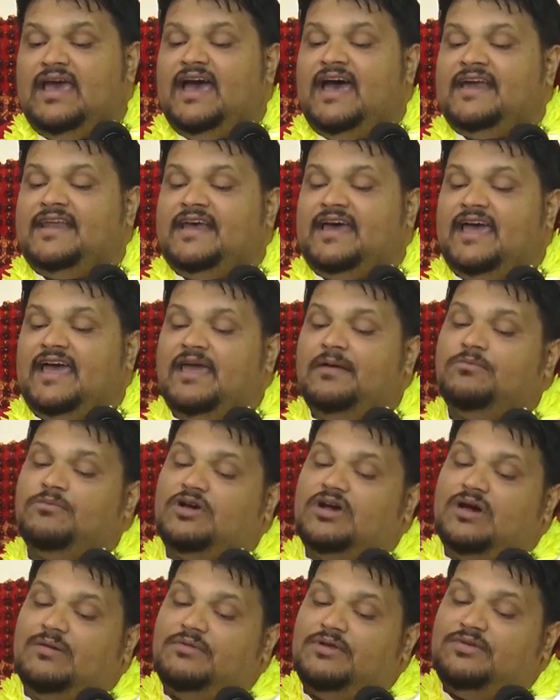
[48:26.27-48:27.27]
and I am
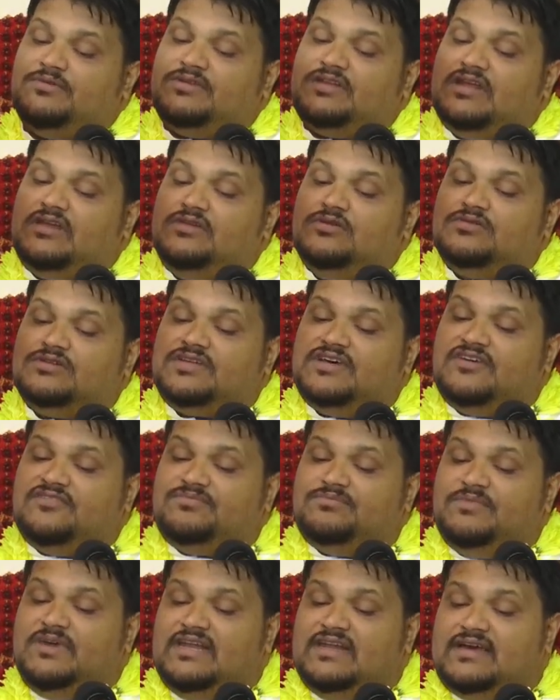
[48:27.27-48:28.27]
coming with a lot
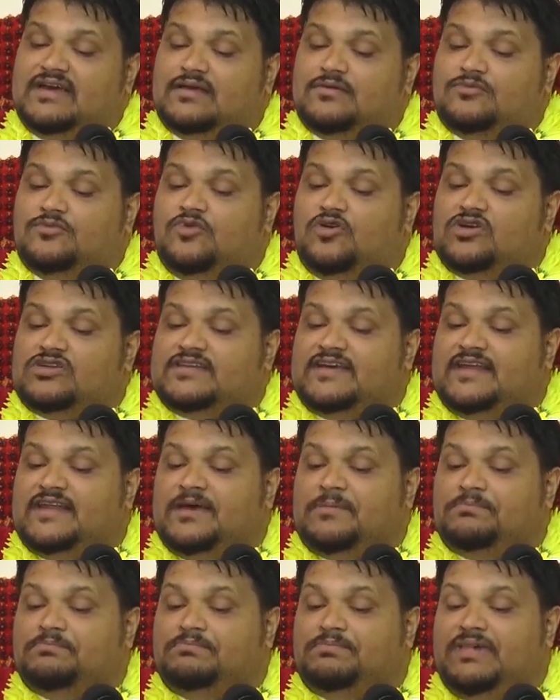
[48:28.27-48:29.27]
of milk and water, and
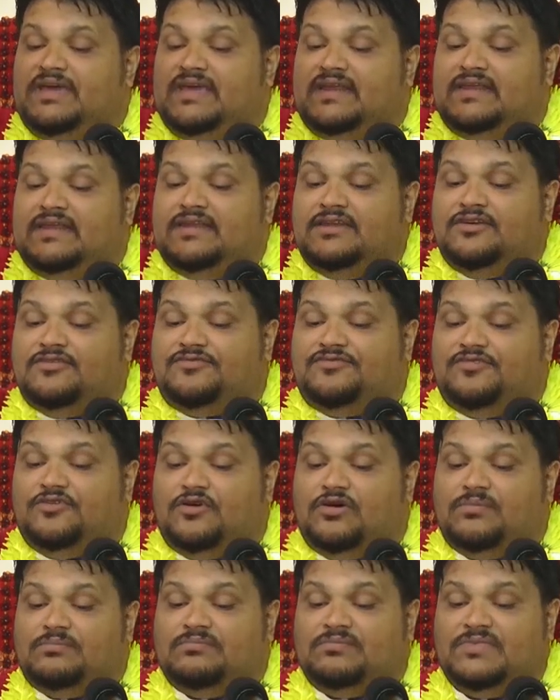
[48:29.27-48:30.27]
I'm bathing your
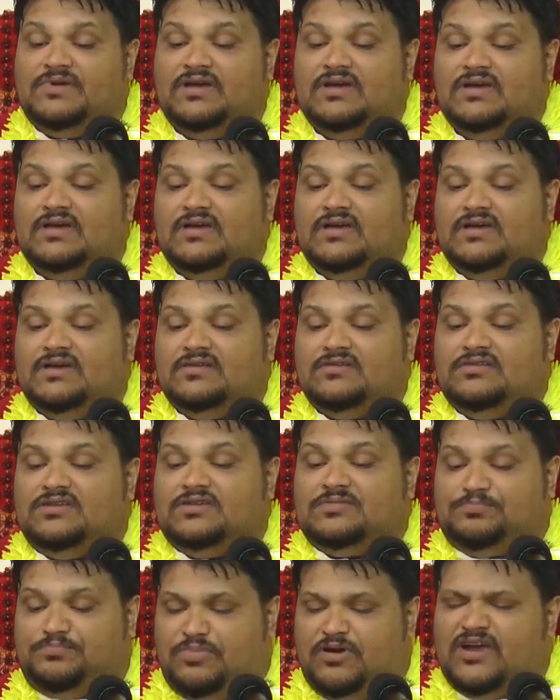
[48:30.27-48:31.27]
form.
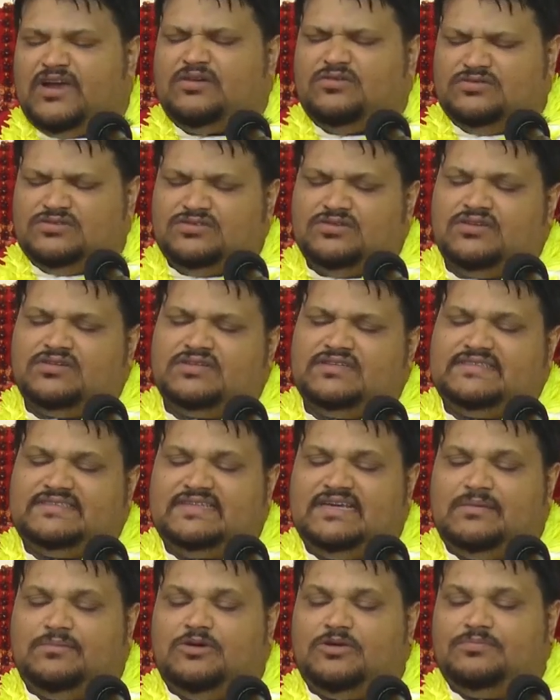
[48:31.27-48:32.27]
The prayer goes on to
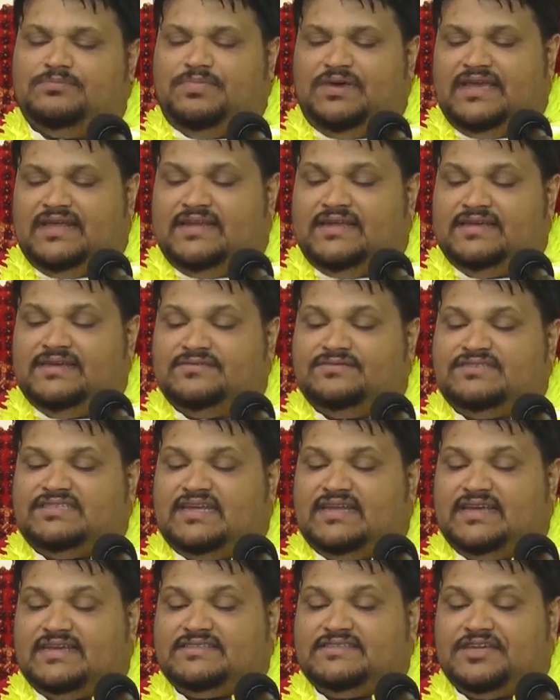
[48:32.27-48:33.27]
say about bay leaves
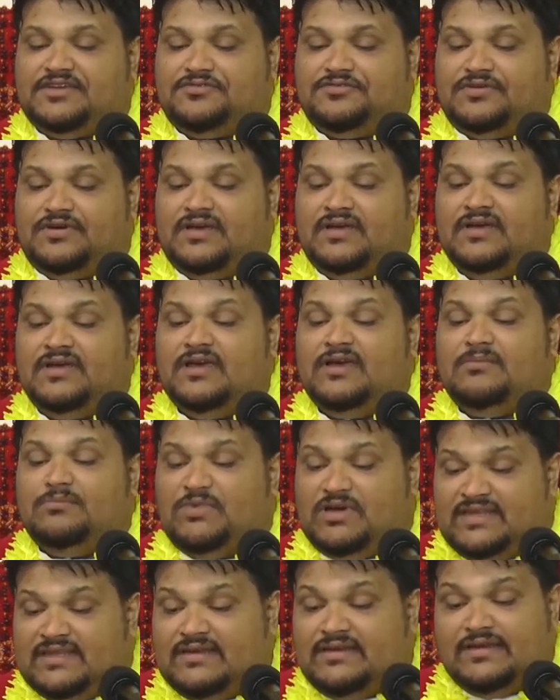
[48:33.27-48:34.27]
and etc.
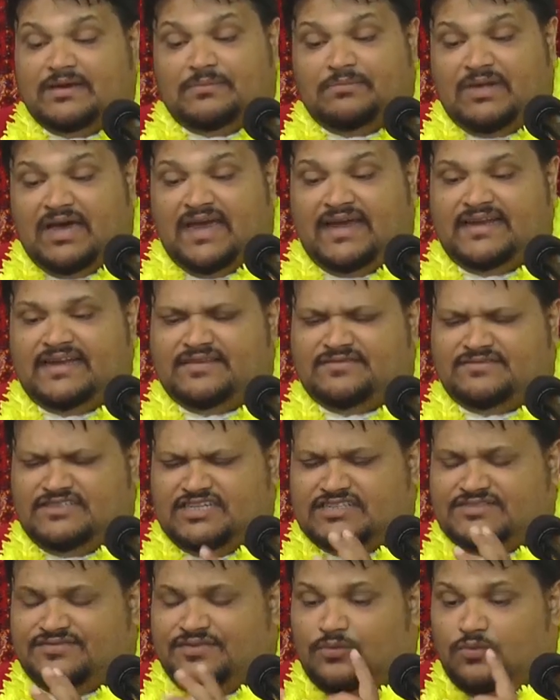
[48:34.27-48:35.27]
But in your mind, if
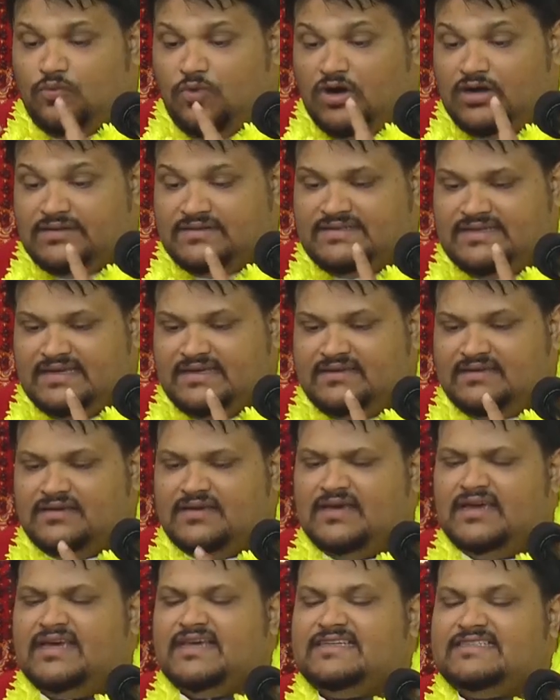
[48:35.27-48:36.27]
just for one thing,
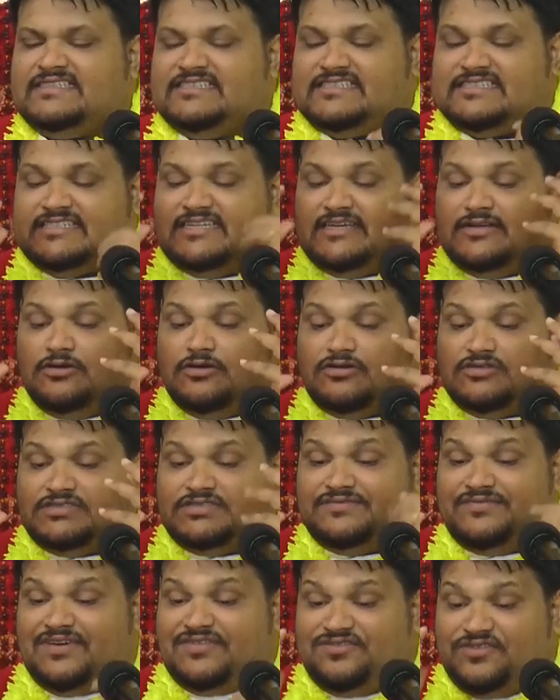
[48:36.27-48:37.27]
see Lord
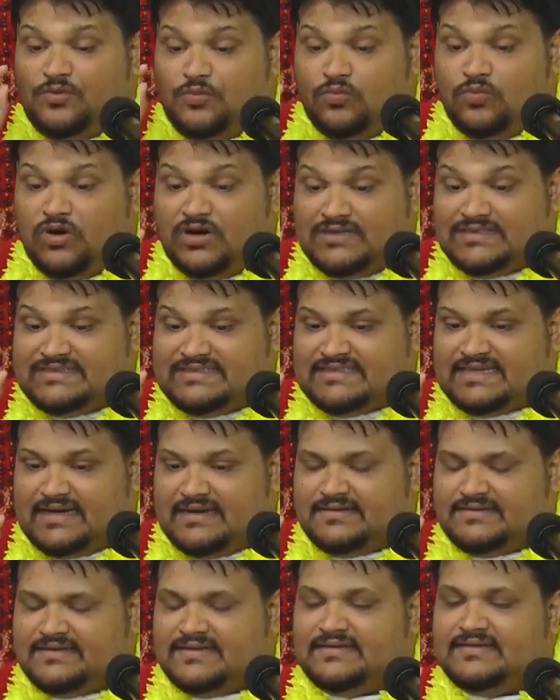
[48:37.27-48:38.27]
Shiva for one
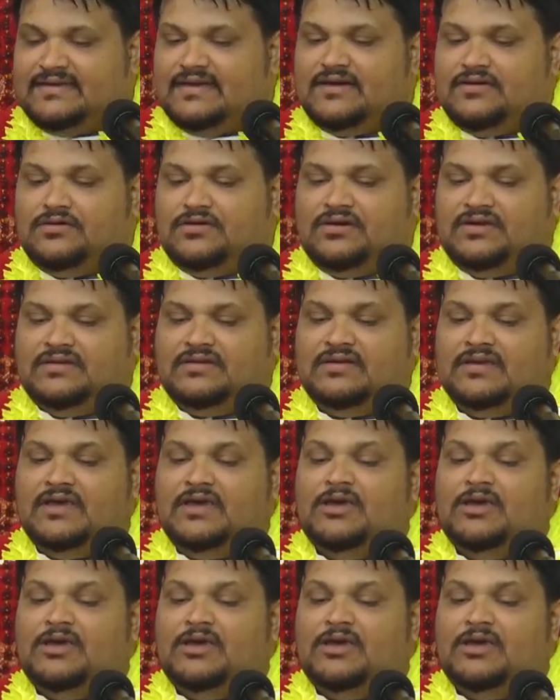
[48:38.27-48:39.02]
second, and dear God,